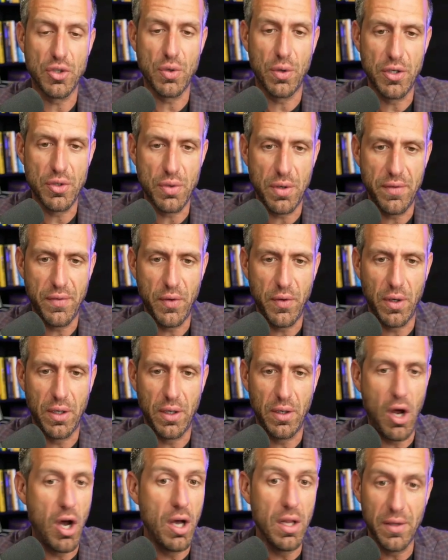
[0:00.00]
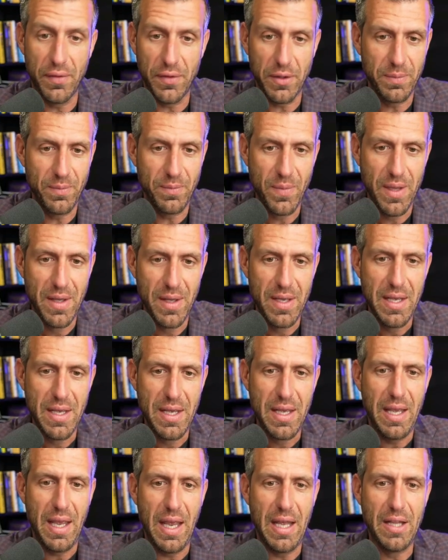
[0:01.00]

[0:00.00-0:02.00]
2024. All of them. And